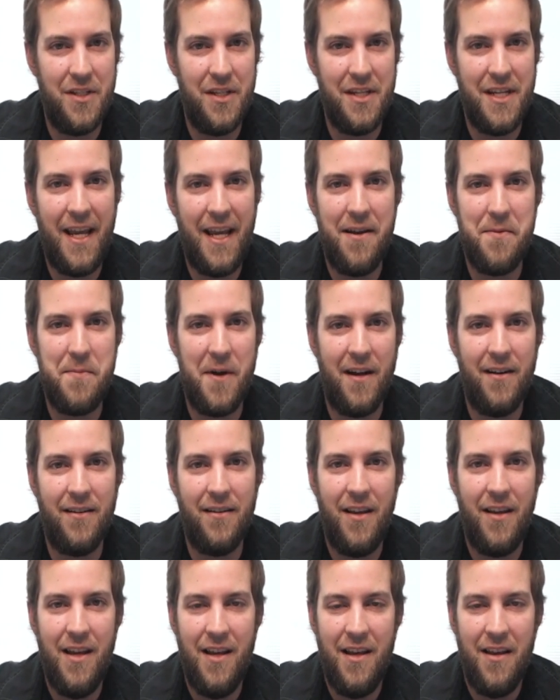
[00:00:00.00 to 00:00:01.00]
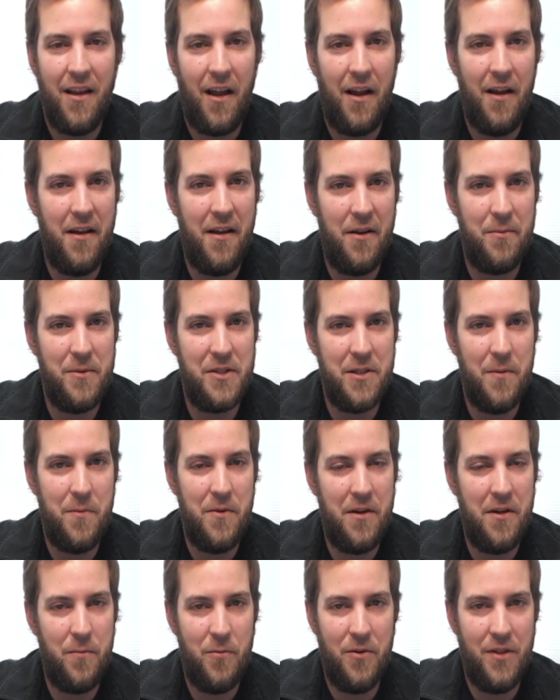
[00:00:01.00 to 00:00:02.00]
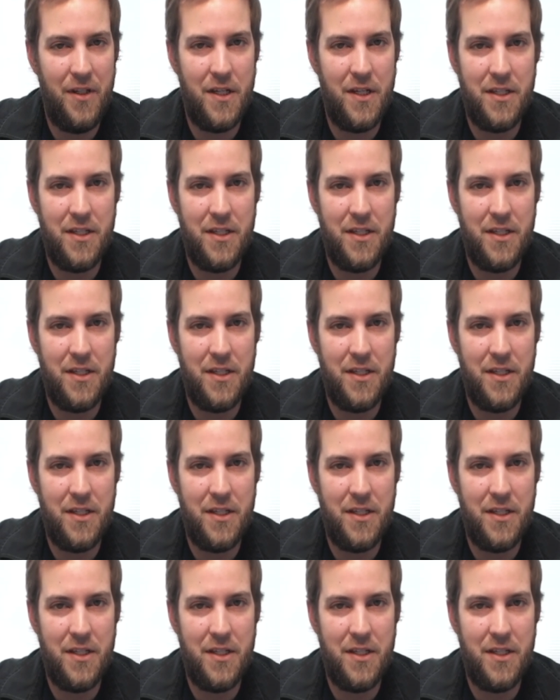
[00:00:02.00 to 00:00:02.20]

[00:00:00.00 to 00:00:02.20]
today about is something I'm really